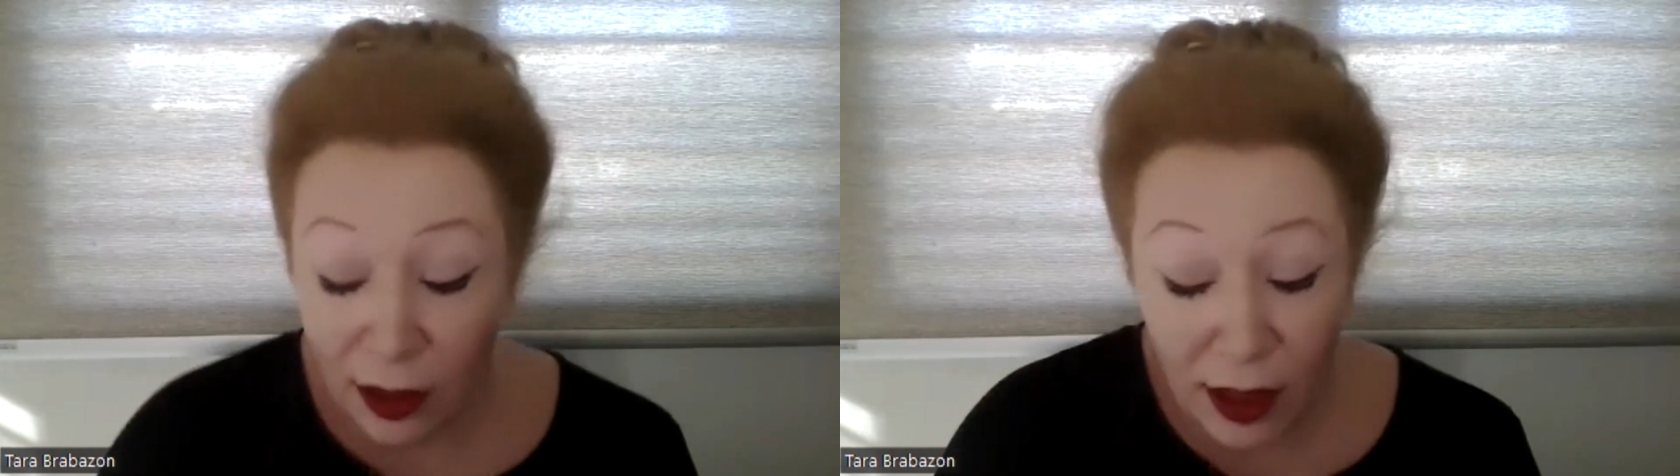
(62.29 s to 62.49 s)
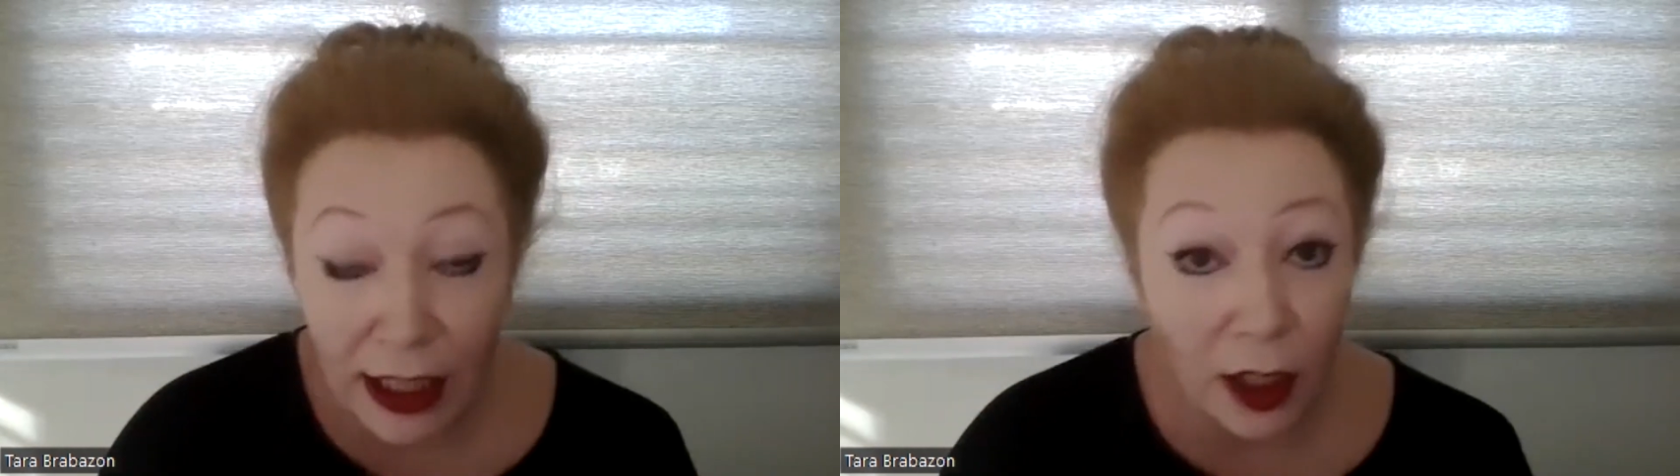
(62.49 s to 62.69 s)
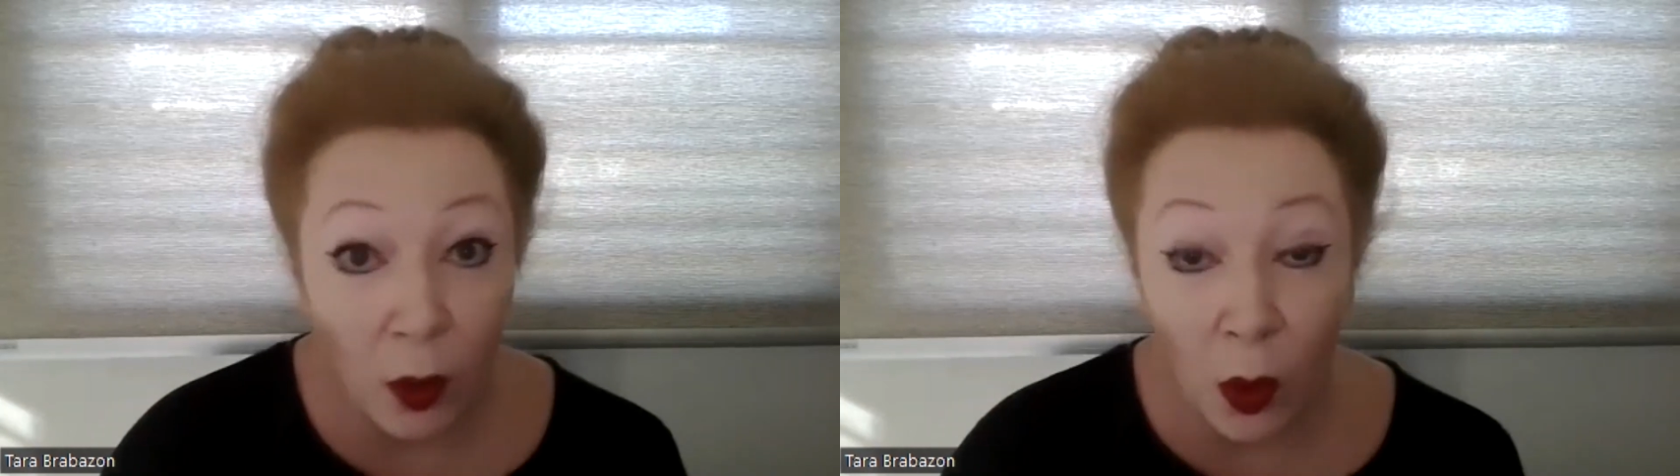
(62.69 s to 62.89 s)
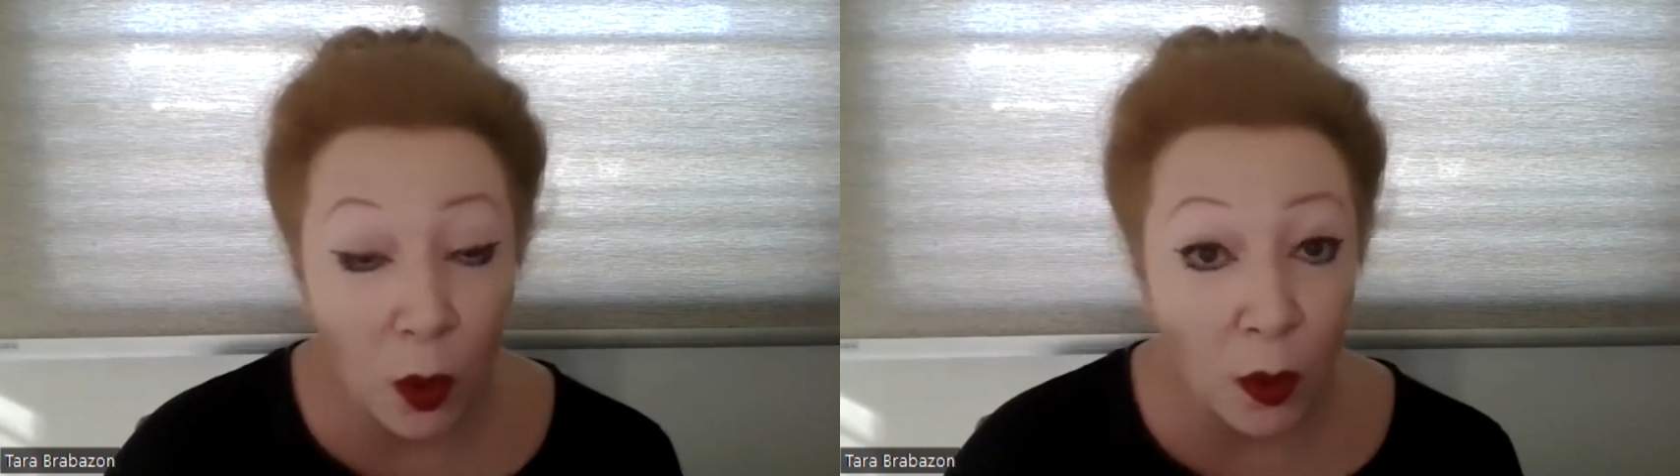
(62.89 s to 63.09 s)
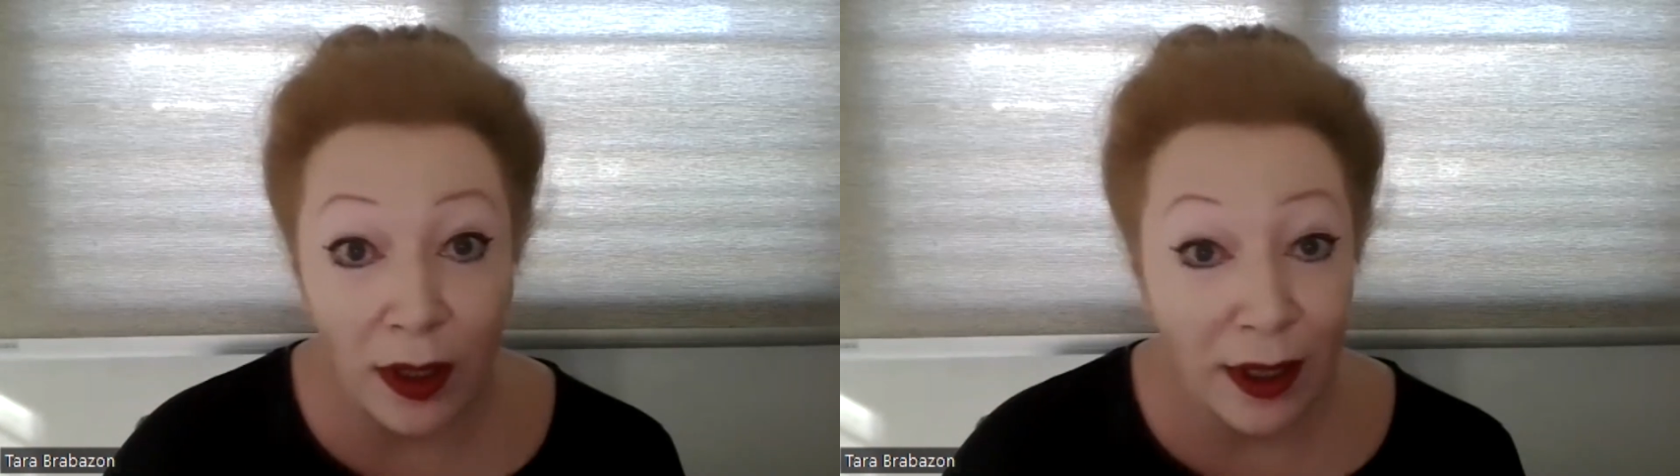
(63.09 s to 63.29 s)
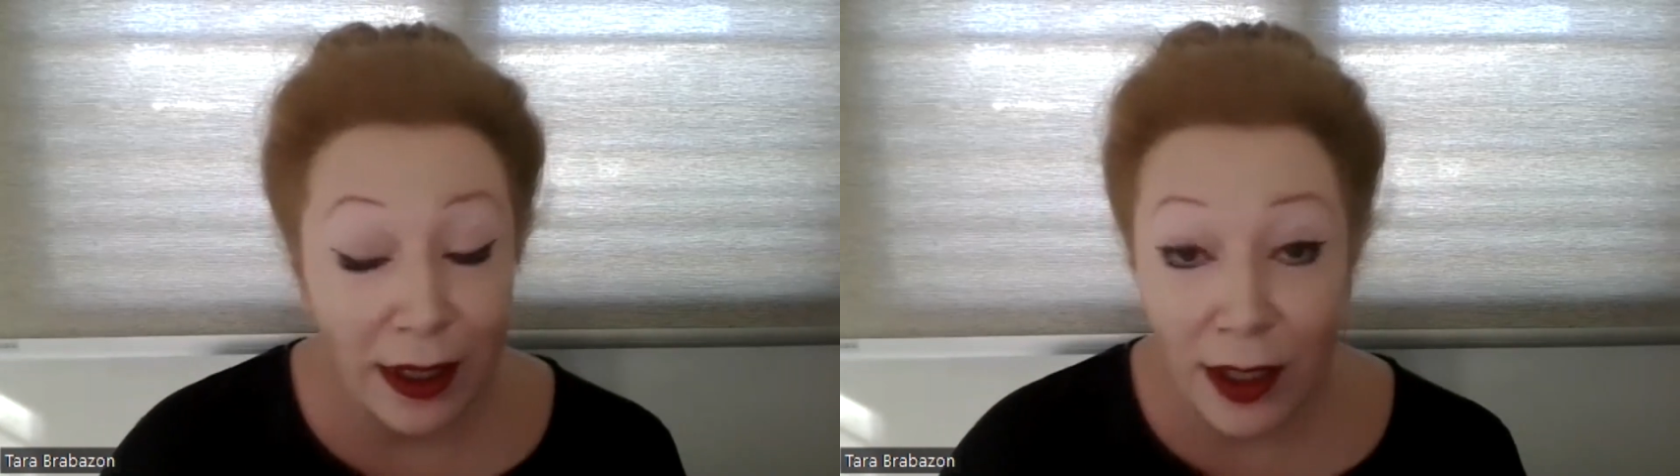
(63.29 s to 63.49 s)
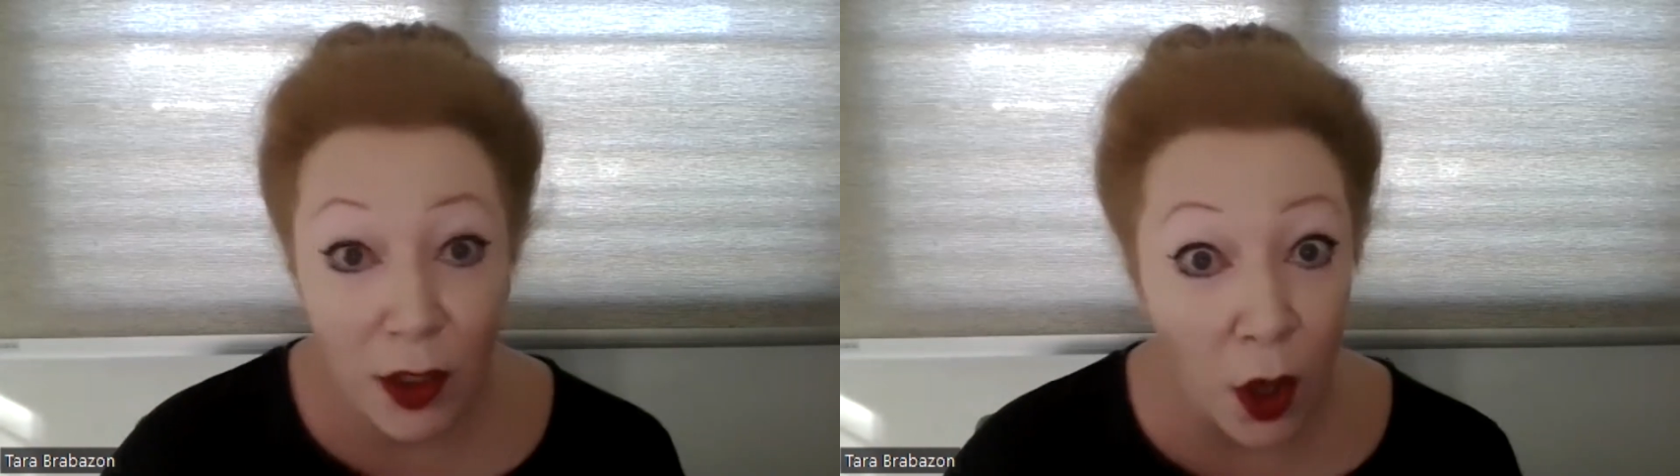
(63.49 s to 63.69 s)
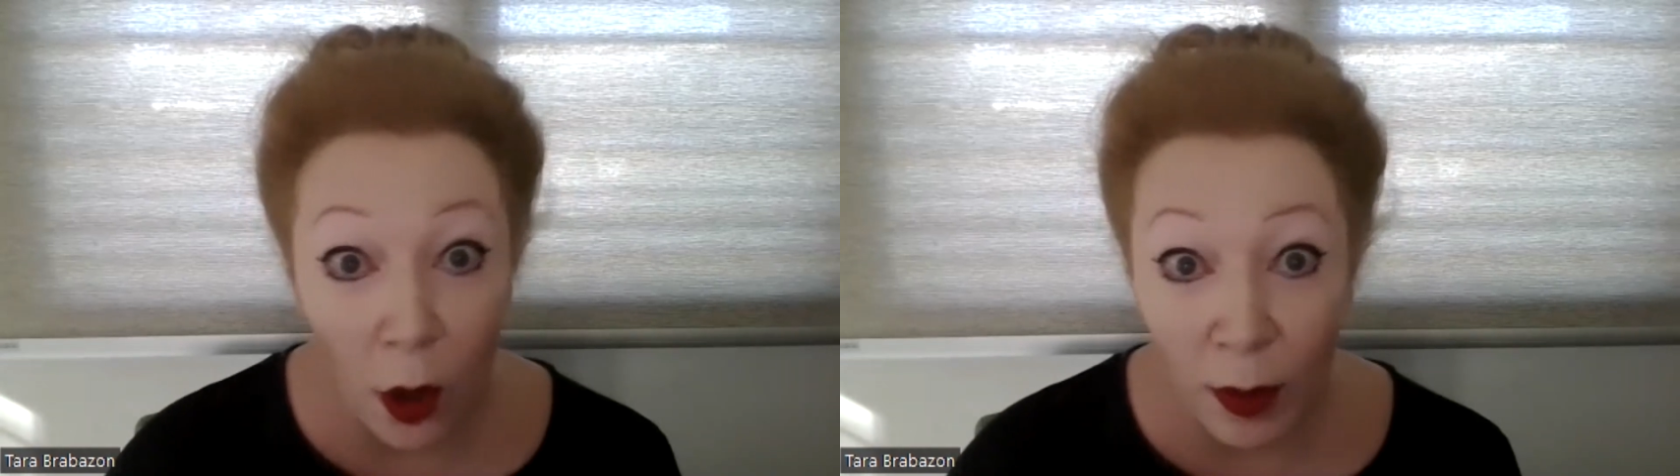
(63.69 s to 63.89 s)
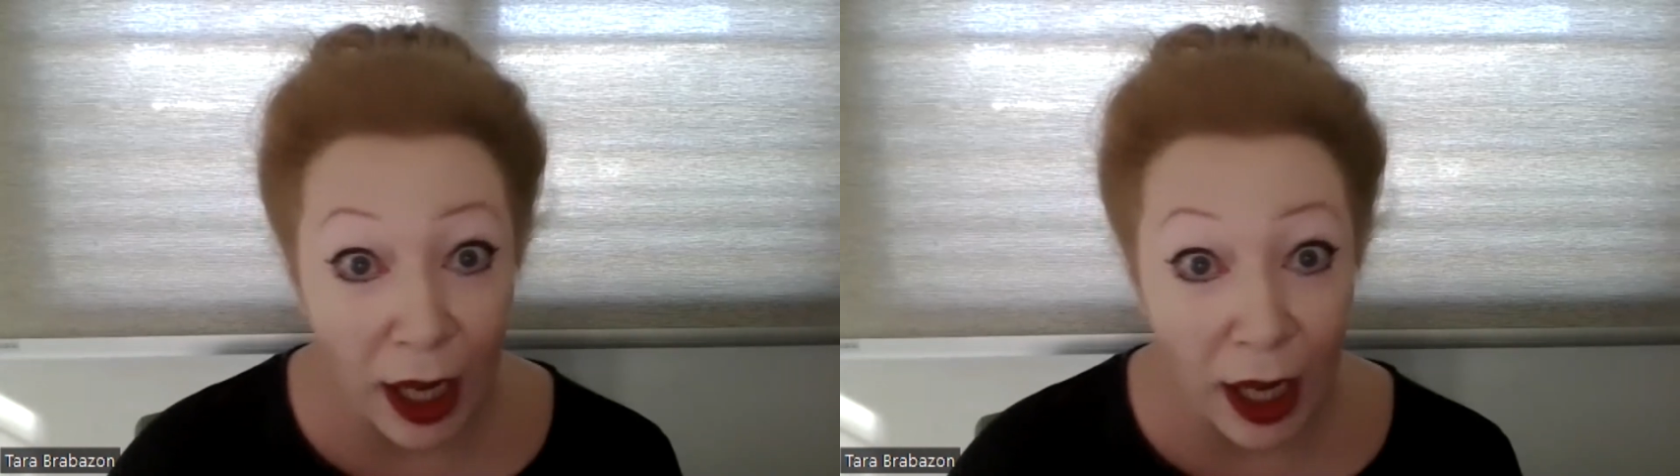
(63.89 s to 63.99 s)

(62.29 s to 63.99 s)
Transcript: thank you all so